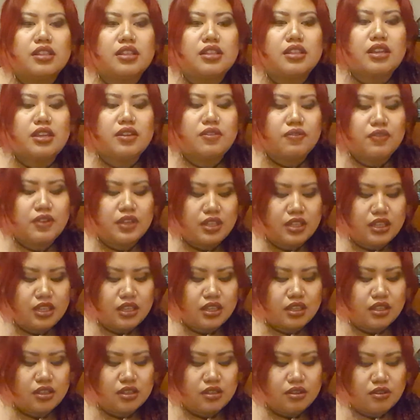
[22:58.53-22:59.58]
I feel
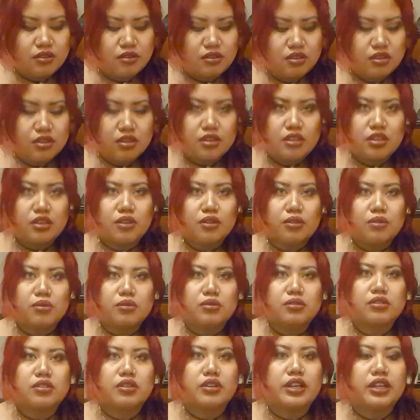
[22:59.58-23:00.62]
like the
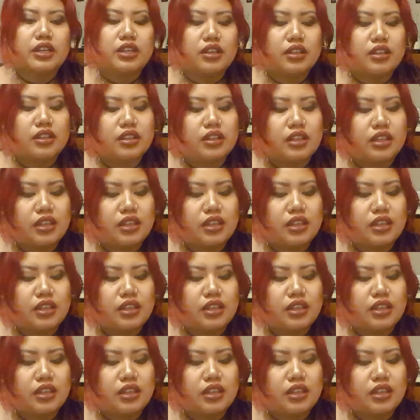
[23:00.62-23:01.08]
older I